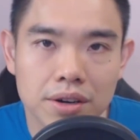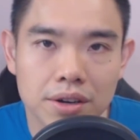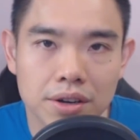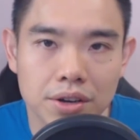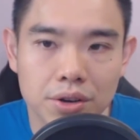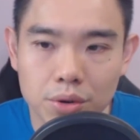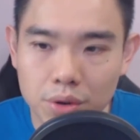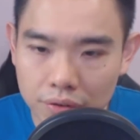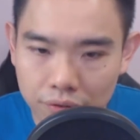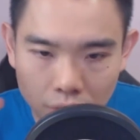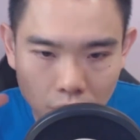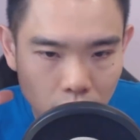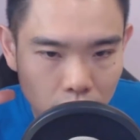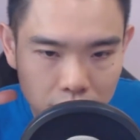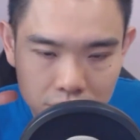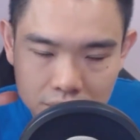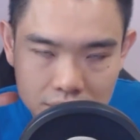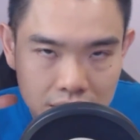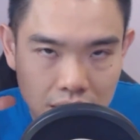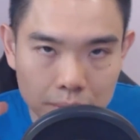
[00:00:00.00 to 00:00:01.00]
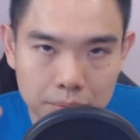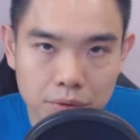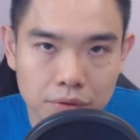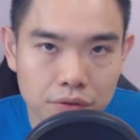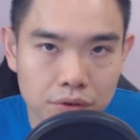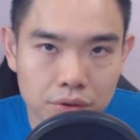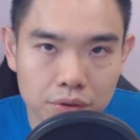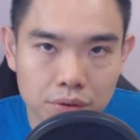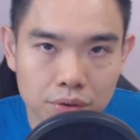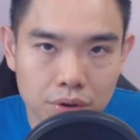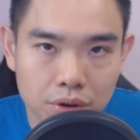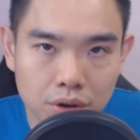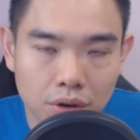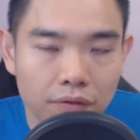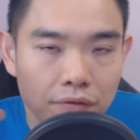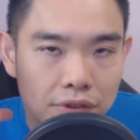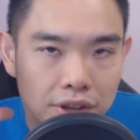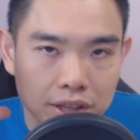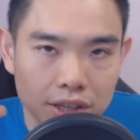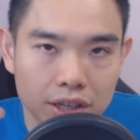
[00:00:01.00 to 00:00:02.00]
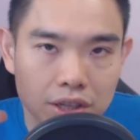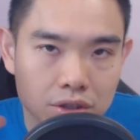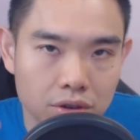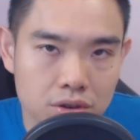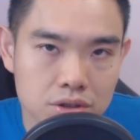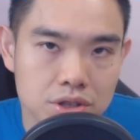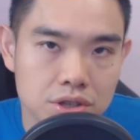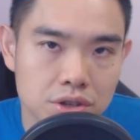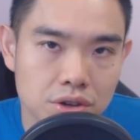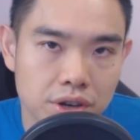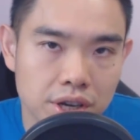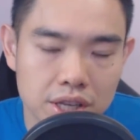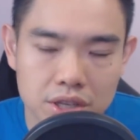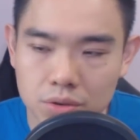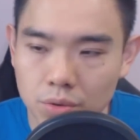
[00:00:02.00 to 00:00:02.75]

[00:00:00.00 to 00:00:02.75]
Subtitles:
You have all this kind of, conflicting thoughts in your head.